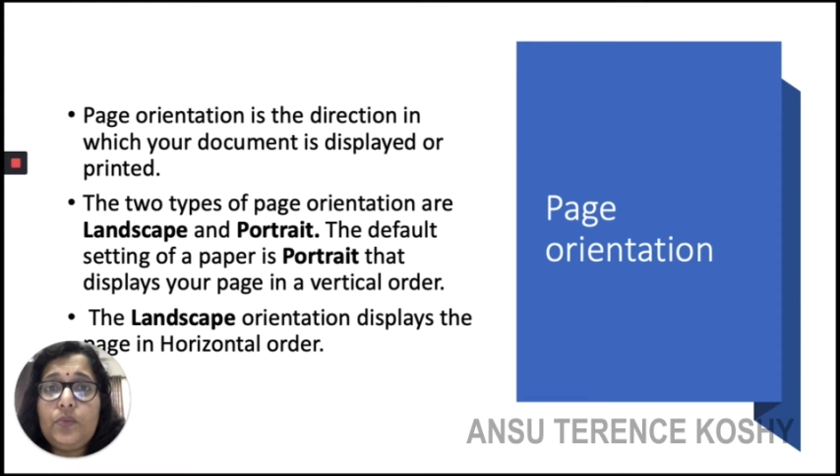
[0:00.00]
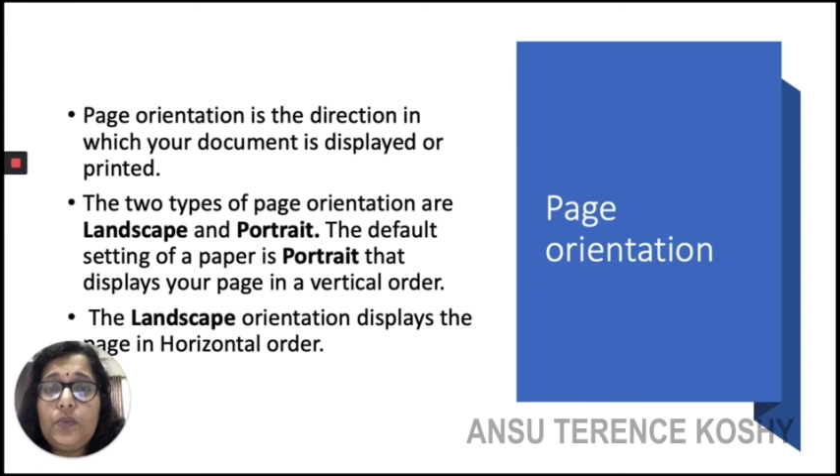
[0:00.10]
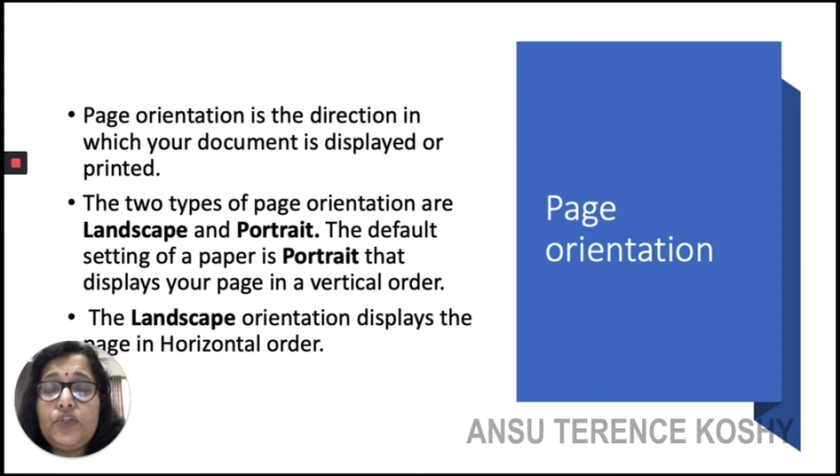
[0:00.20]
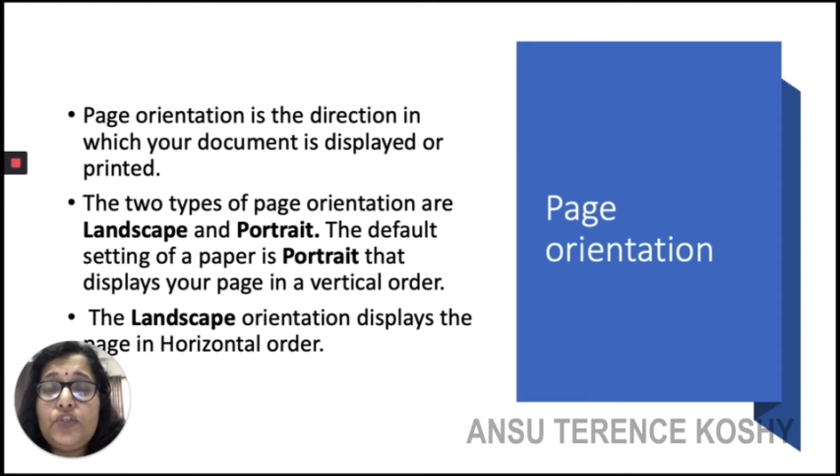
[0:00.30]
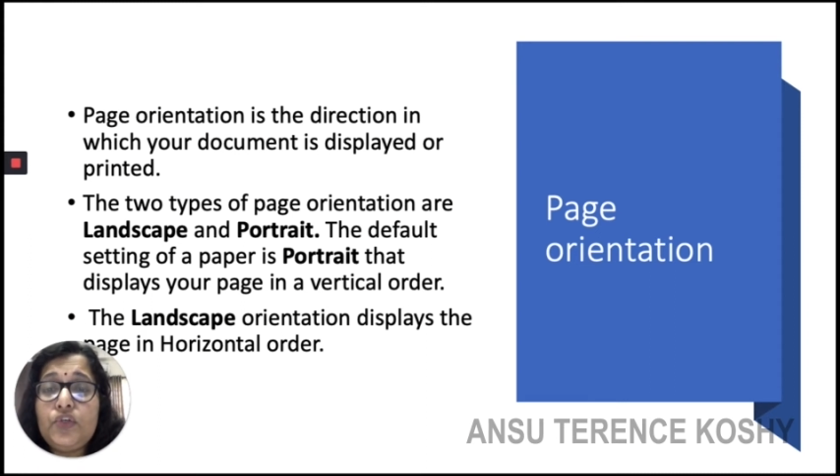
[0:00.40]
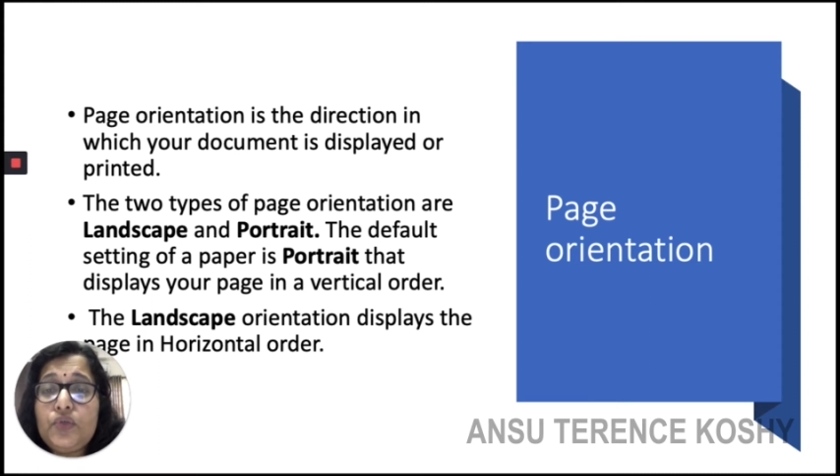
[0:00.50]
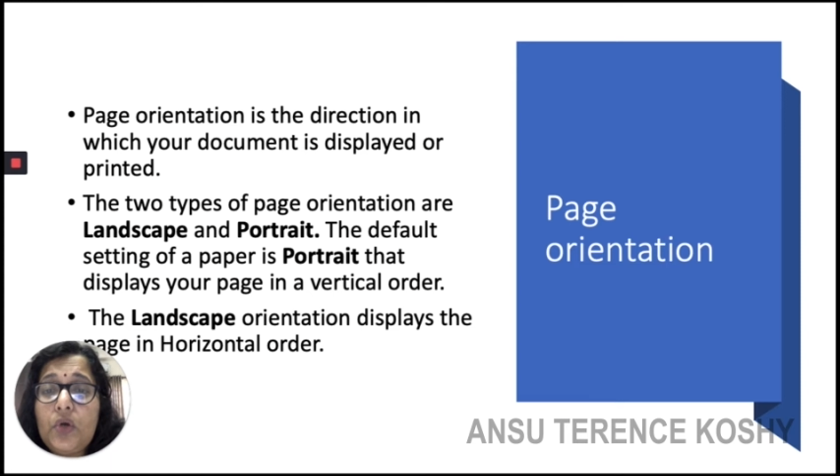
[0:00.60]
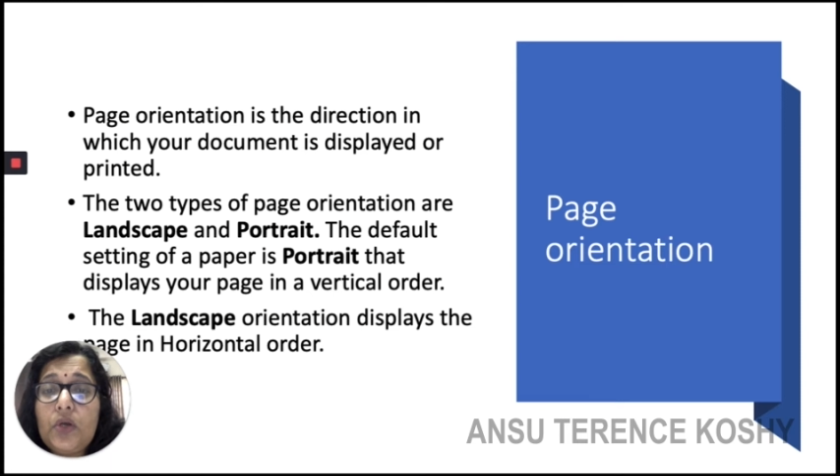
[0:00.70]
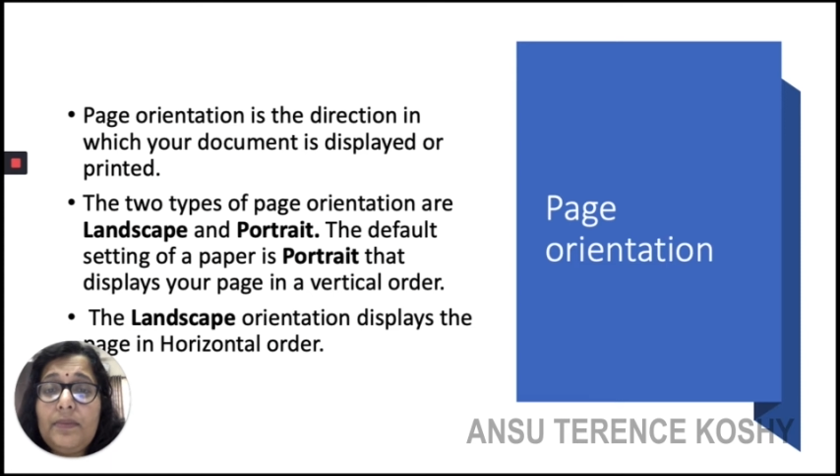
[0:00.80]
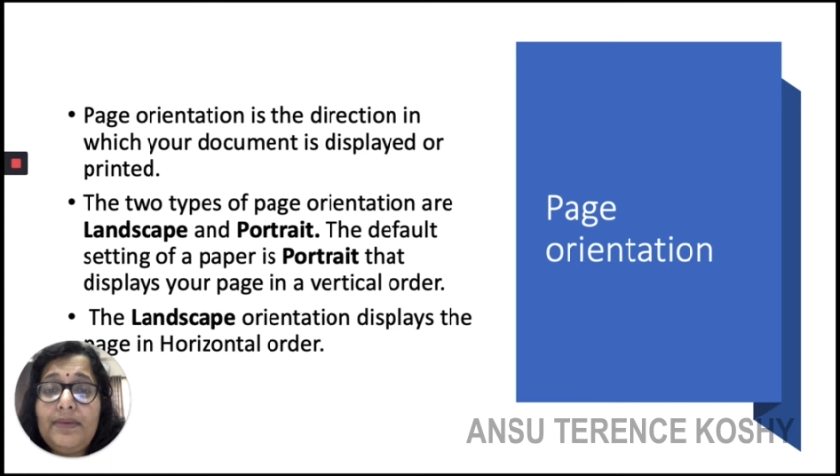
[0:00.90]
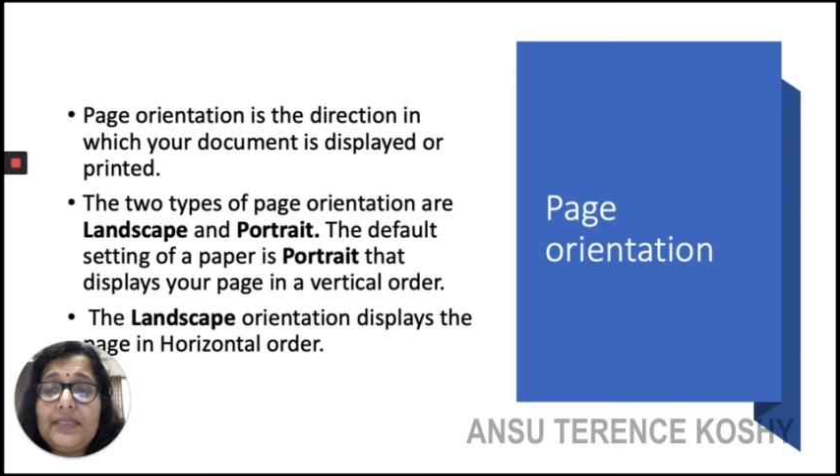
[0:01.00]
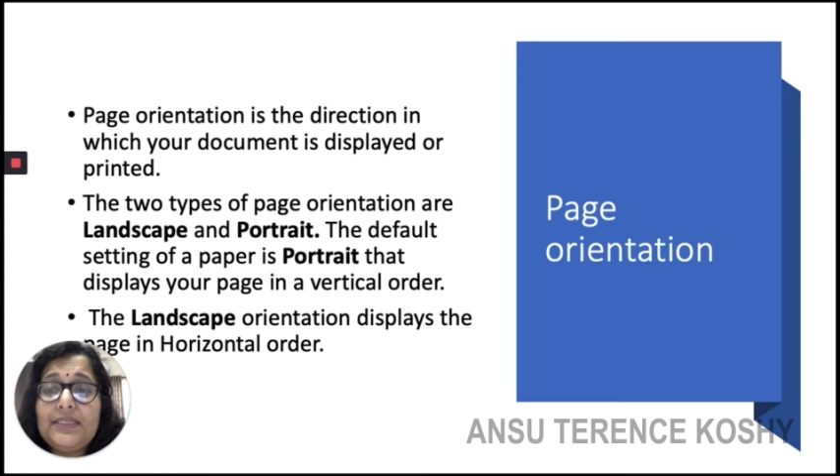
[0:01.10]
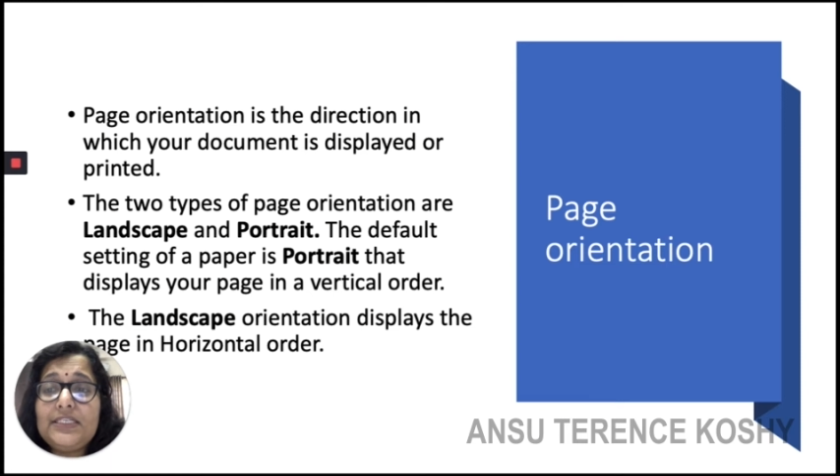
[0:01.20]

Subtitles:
in which your document is